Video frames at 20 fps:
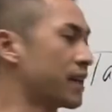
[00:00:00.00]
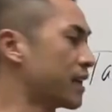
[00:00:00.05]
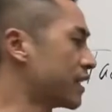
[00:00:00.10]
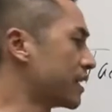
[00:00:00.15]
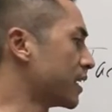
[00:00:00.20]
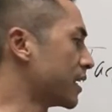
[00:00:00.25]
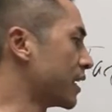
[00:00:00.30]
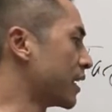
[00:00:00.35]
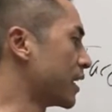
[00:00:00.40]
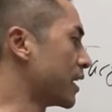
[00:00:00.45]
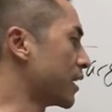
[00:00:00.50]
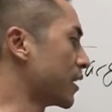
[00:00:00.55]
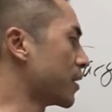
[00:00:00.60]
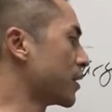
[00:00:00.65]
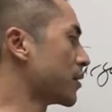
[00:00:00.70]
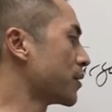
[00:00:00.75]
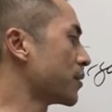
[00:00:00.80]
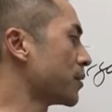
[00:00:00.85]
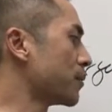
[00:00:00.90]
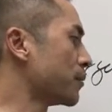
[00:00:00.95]
And then
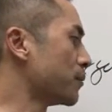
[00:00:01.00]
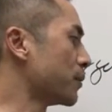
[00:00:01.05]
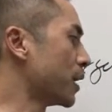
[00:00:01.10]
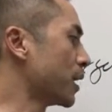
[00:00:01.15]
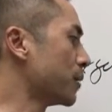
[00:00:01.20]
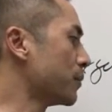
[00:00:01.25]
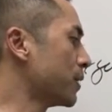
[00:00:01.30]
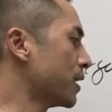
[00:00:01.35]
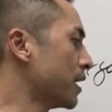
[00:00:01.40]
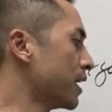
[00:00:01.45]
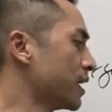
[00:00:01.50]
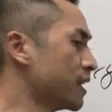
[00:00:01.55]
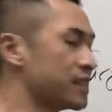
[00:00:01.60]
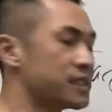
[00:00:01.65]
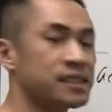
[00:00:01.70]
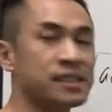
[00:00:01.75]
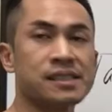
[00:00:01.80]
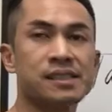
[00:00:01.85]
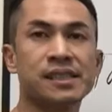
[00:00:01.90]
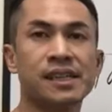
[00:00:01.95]
maybe it
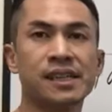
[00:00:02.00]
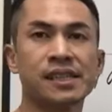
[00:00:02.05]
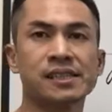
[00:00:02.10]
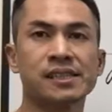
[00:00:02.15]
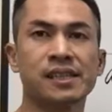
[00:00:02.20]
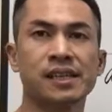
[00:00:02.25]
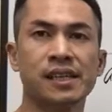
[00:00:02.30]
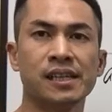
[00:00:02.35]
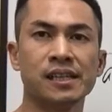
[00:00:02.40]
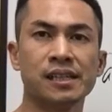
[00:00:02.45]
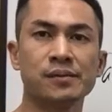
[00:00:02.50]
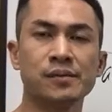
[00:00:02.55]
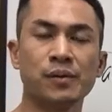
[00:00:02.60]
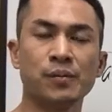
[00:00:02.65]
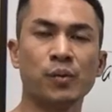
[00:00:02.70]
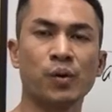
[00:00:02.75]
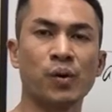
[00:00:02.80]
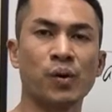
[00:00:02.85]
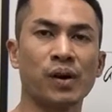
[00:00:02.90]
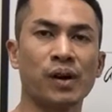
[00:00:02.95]
just takes a little
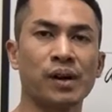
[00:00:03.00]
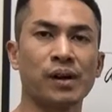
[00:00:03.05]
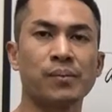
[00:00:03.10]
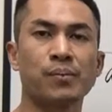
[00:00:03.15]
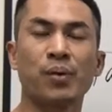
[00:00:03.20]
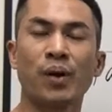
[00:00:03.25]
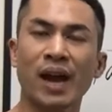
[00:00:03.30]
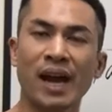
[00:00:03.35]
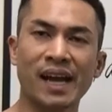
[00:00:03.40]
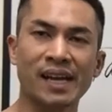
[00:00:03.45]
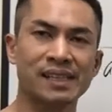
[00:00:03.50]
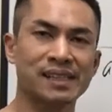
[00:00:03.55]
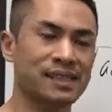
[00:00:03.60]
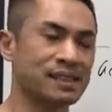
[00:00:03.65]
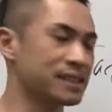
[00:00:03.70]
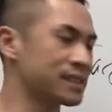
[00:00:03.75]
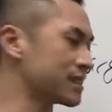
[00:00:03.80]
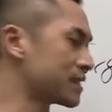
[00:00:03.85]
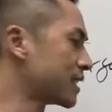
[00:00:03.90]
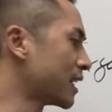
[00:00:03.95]
bit more
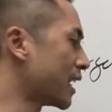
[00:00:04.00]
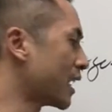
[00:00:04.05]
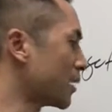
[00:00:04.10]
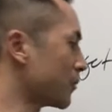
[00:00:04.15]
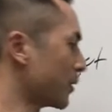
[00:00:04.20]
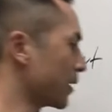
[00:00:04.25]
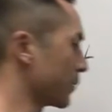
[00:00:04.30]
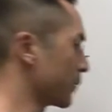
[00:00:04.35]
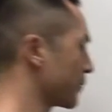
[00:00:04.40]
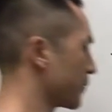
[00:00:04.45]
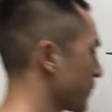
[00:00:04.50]
practice and timing.